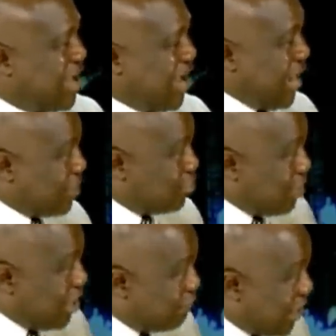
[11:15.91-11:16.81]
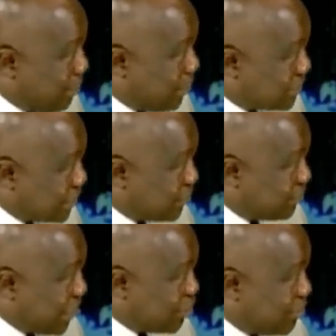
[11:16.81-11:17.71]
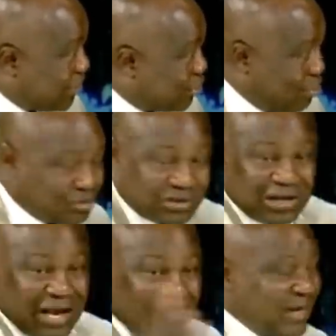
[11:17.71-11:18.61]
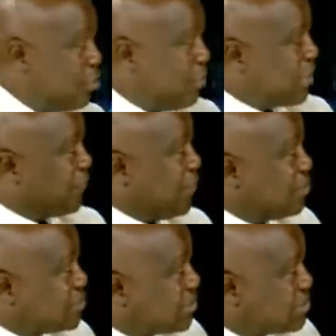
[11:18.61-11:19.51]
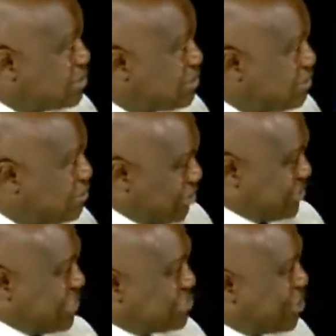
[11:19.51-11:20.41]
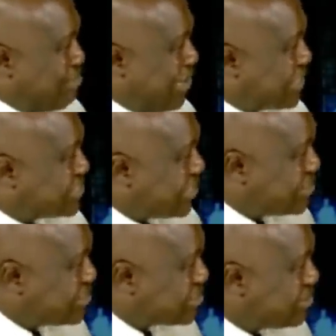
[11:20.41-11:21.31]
How could you have 5% of economic growth and nobody feels it? Those things don't make sense.